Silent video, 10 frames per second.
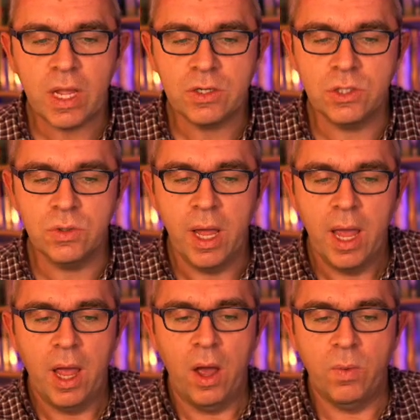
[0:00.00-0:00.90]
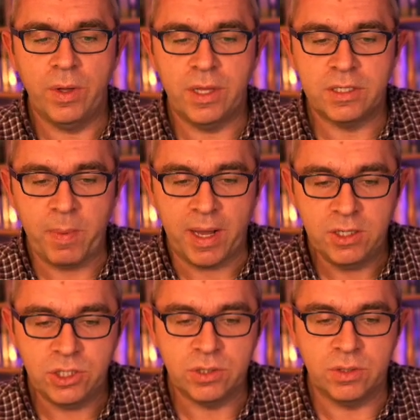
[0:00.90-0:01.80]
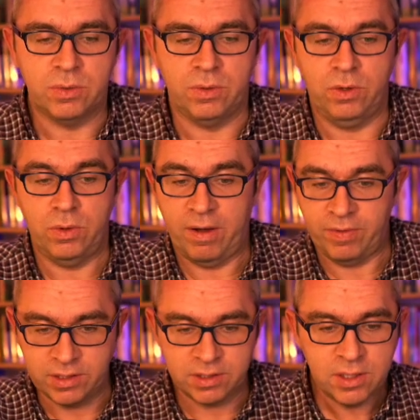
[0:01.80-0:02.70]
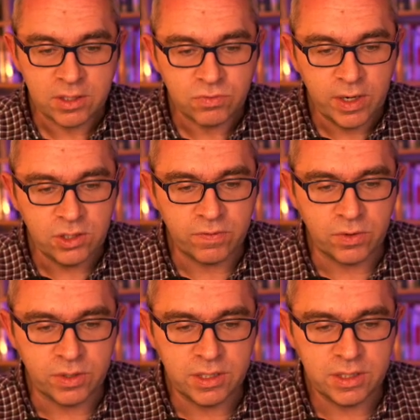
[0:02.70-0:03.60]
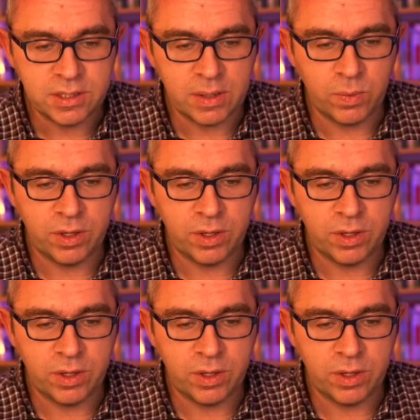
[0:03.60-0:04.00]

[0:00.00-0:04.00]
So with Spanish, you have this range of courses.